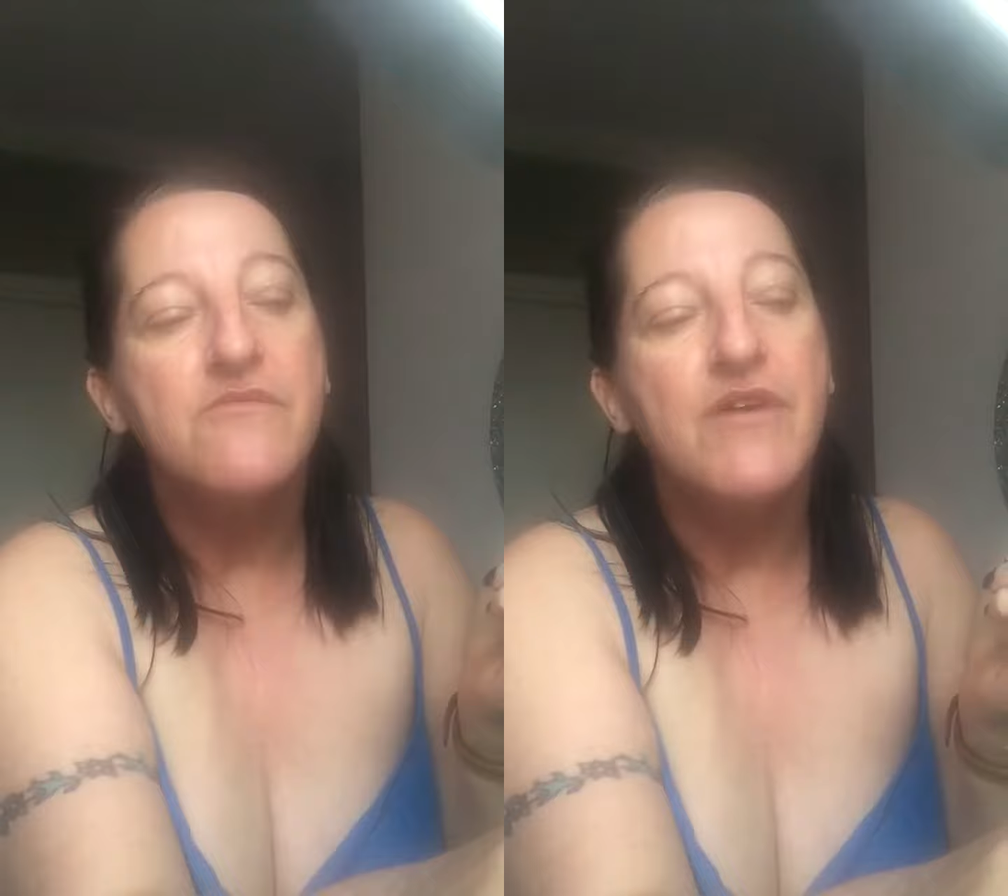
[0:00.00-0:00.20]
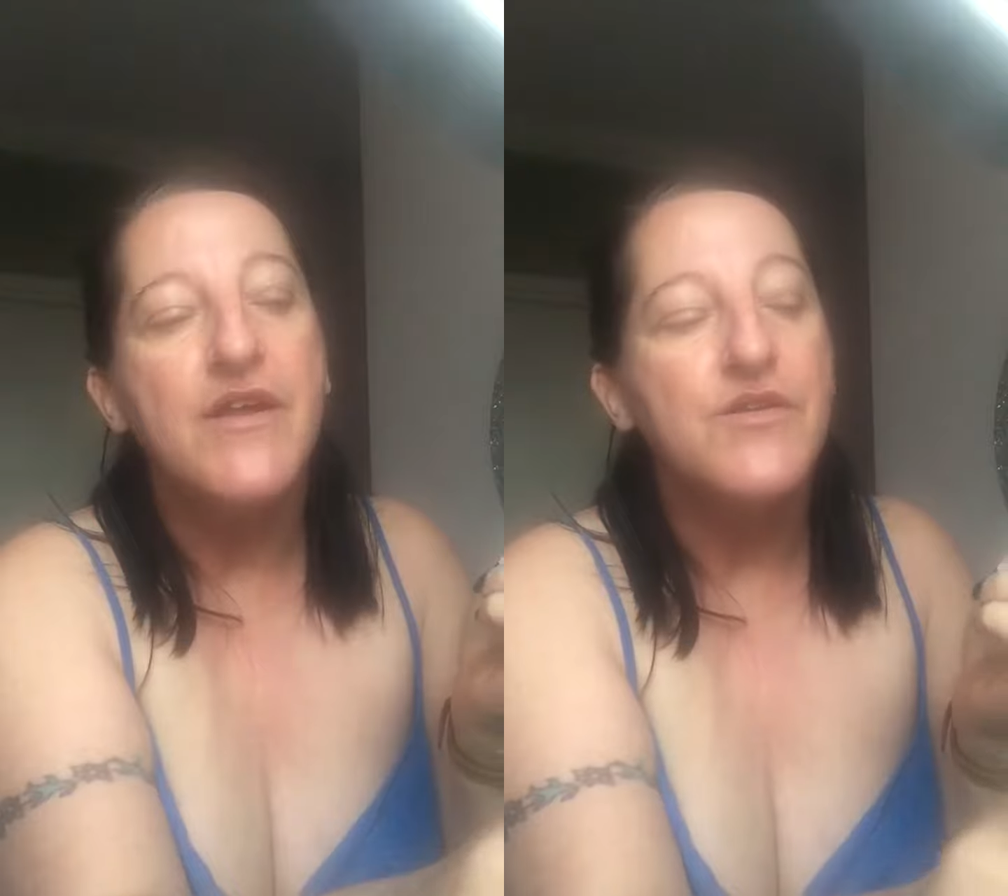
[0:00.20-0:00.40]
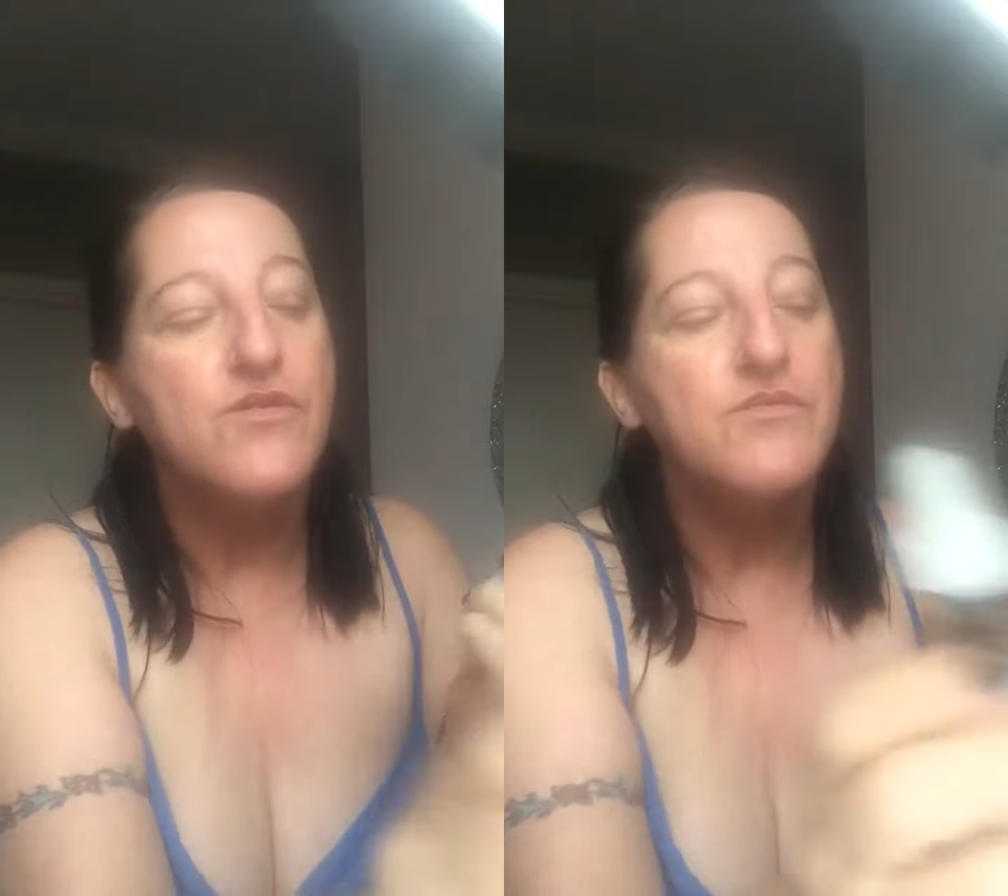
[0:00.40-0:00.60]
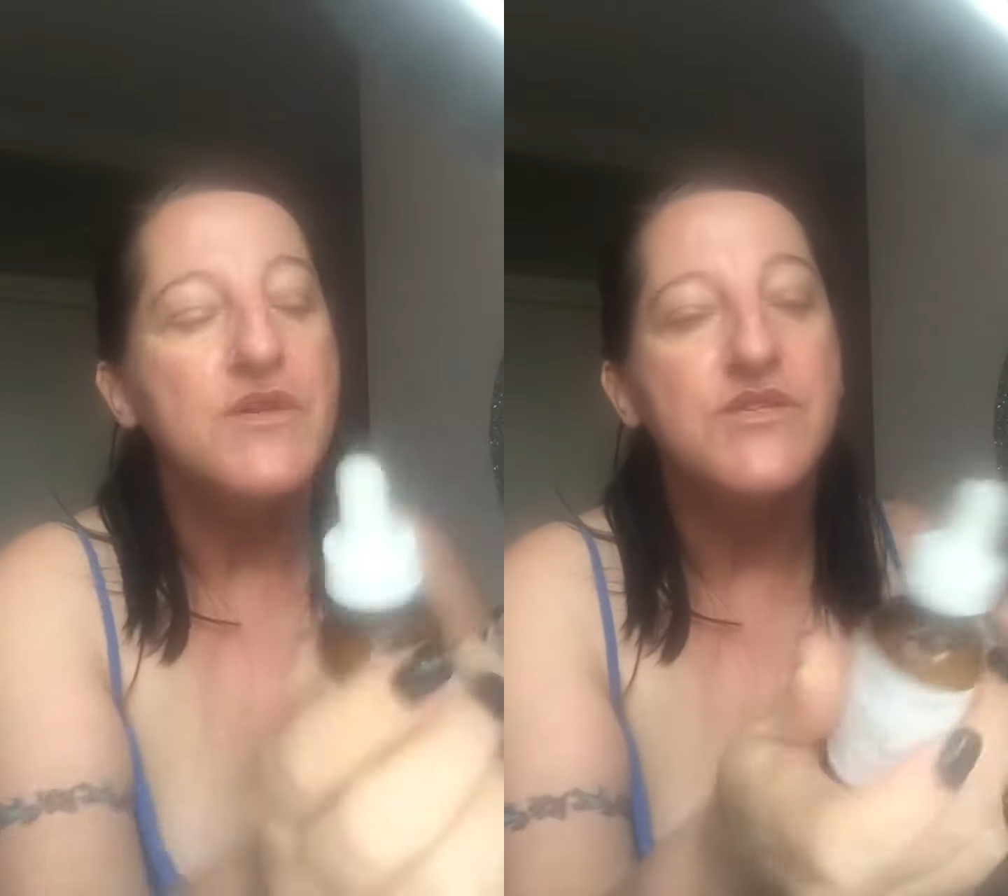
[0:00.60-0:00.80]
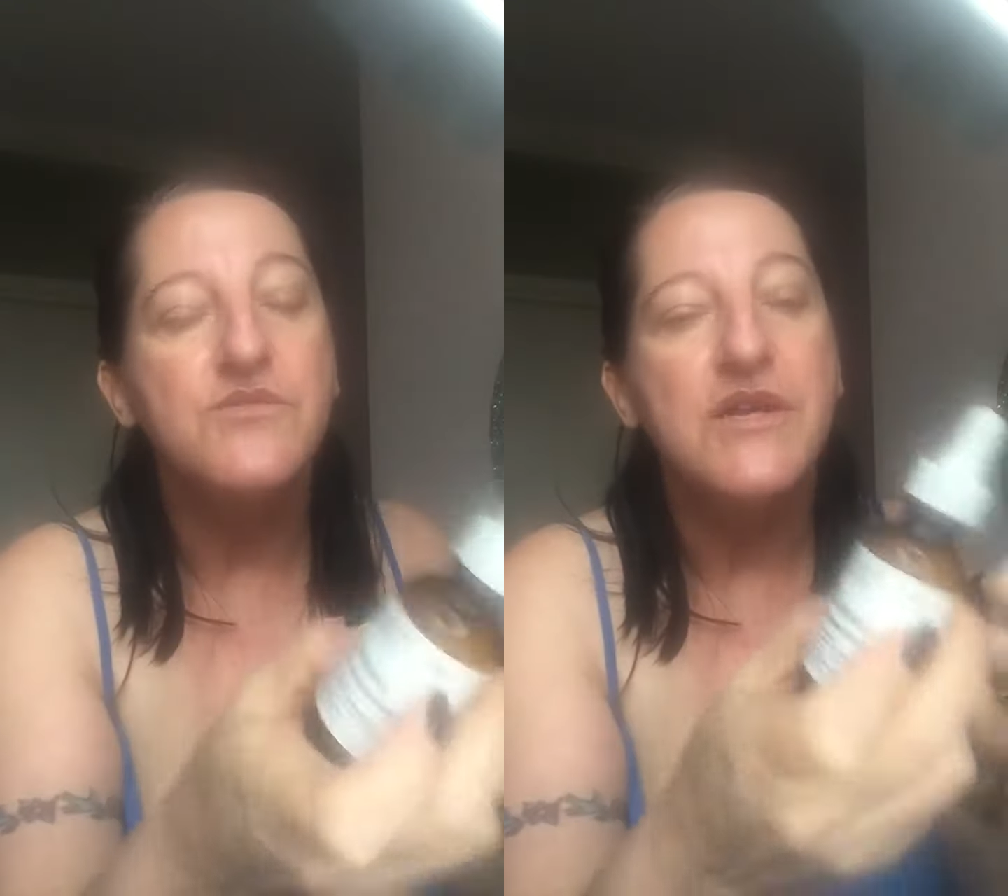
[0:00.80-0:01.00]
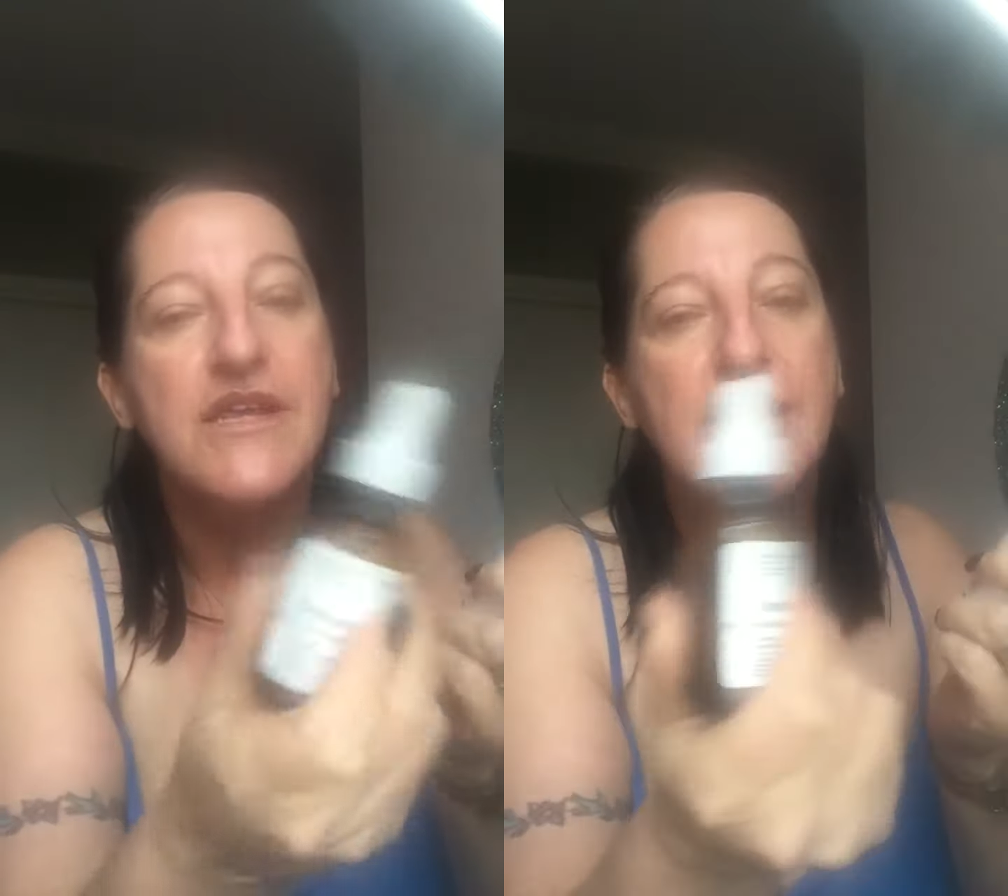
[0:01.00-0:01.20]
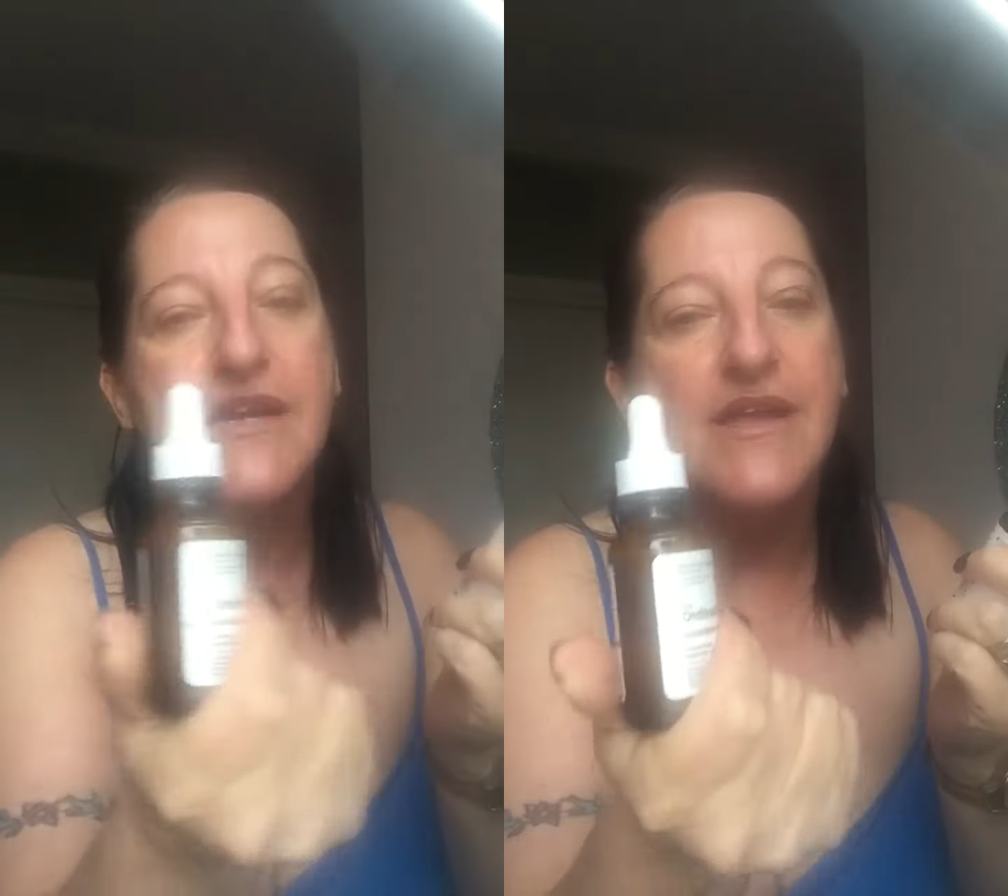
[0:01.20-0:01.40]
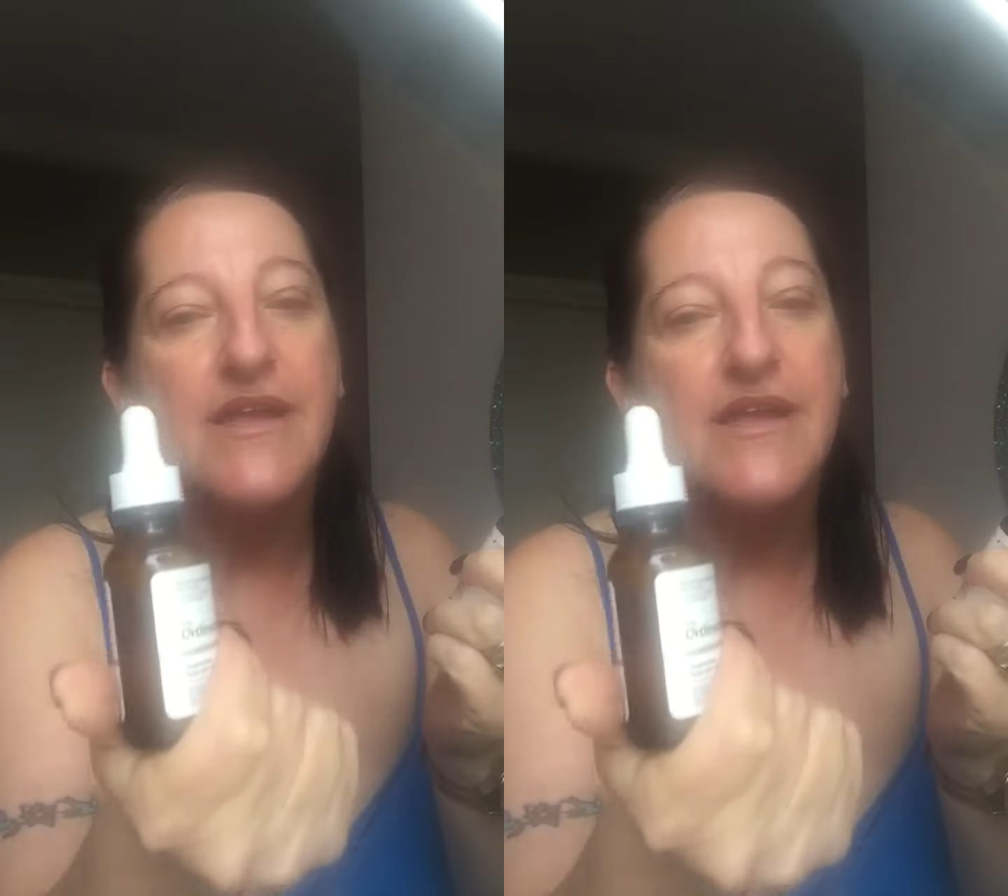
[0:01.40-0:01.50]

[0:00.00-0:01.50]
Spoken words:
Retinol with squaline